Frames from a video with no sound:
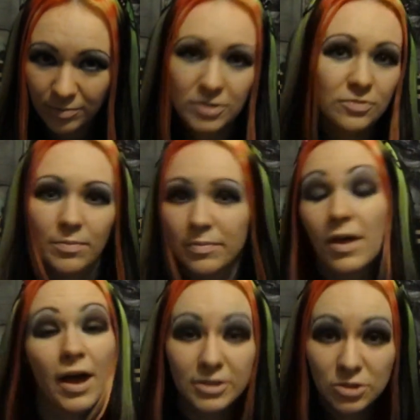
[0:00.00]
is from
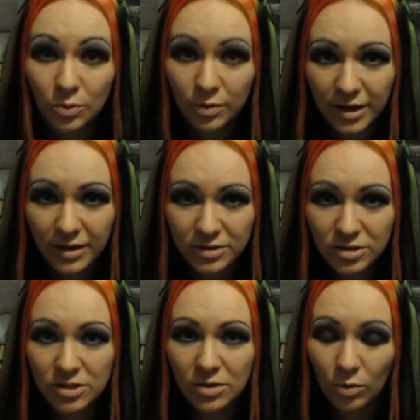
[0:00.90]
the high school
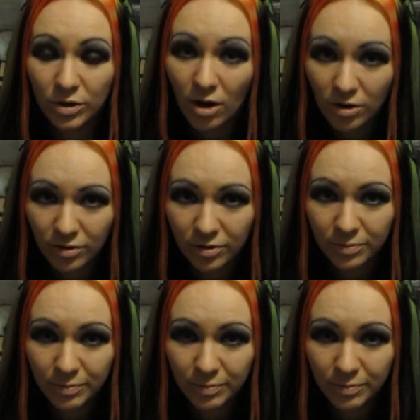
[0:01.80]
kids or younger